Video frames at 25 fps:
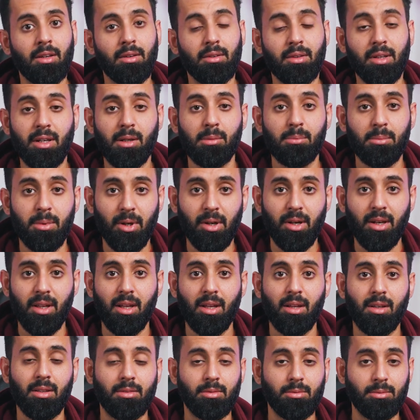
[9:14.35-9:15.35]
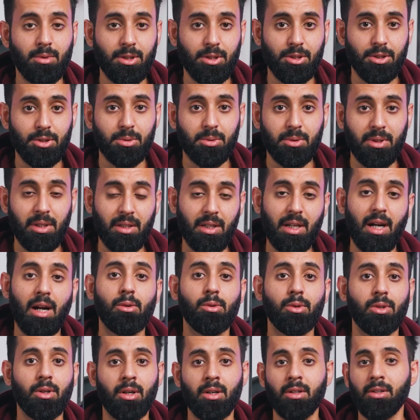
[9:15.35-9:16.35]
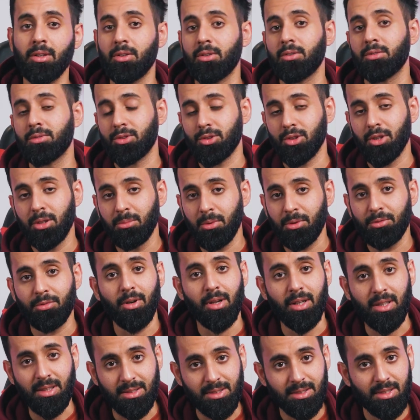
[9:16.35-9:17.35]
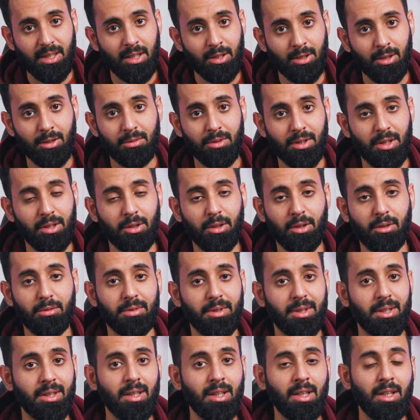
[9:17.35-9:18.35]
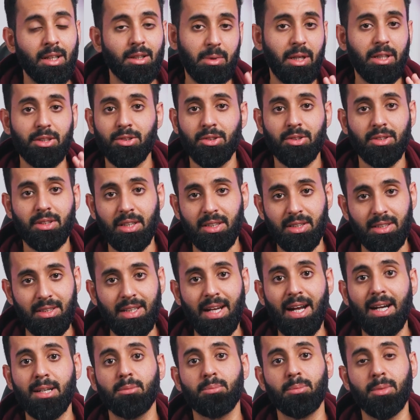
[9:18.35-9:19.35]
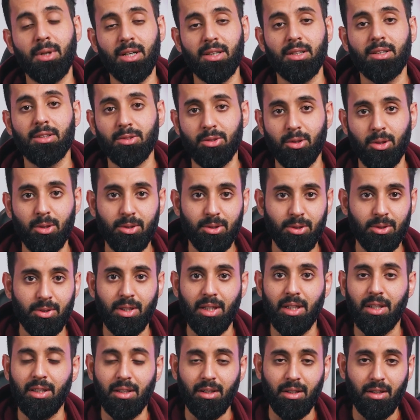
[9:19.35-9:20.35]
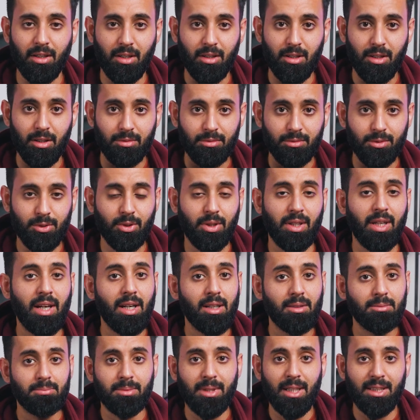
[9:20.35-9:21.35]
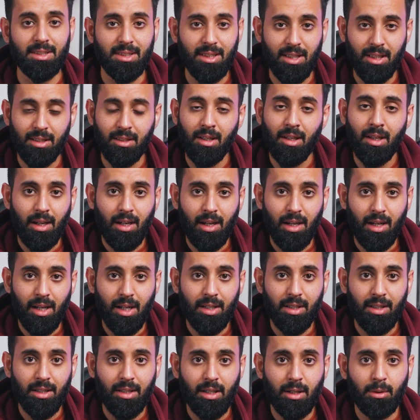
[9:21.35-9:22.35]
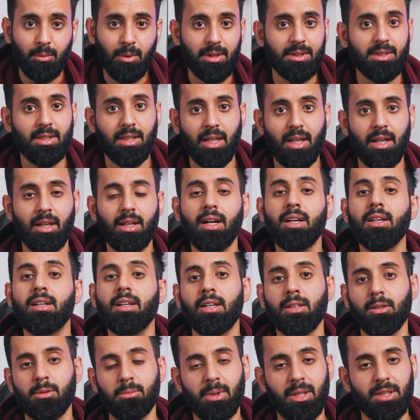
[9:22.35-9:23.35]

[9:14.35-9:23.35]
You need a body which you can count on. You shouldn't be falling sick over and over. Make sure that that part is also taken care of. So yeah, that's it. And once again, I'd like to